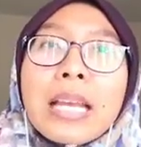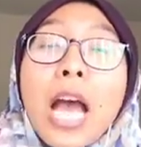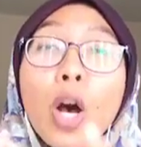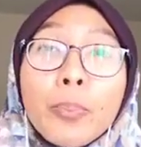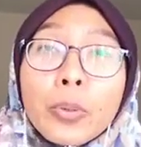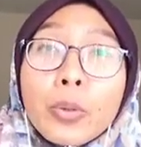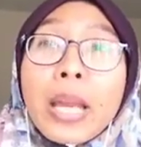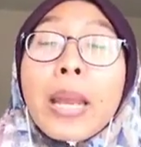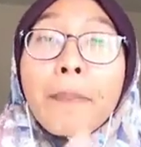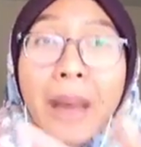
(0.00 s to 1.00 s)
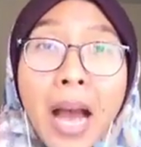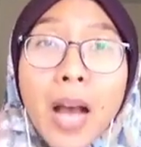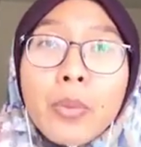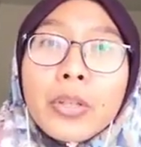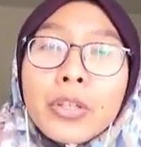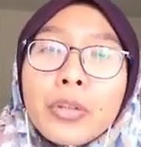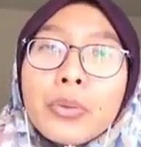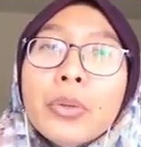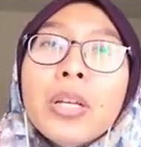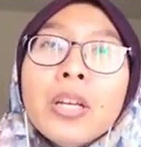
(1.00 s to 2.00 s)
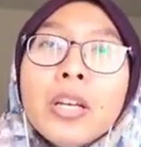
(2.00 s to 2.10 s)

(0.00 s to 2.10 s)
to help you and empower you.